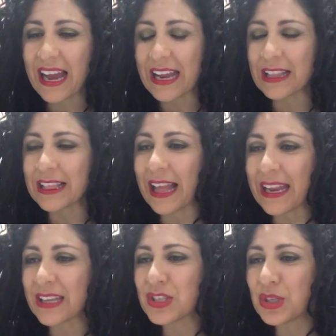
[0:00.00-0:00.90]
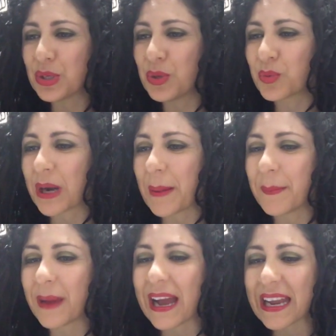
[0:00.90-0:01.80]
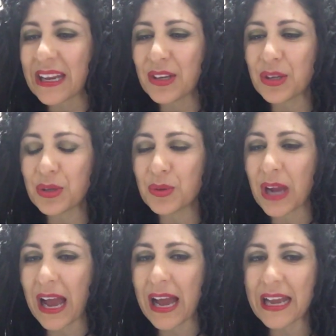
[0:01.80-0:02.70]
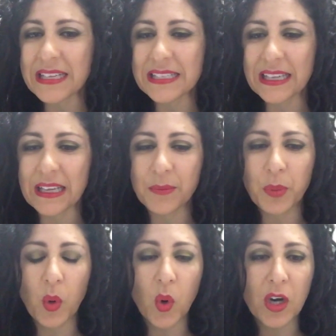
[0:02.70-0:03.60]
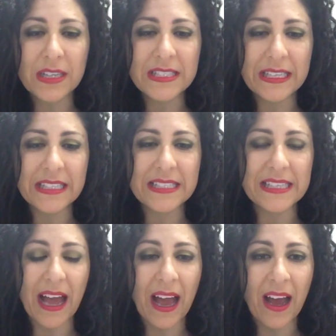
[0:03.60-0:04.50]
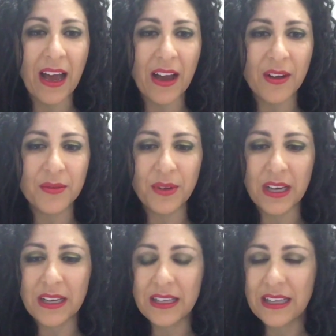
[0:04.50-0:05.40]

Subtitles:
I like to remind you guys the importance of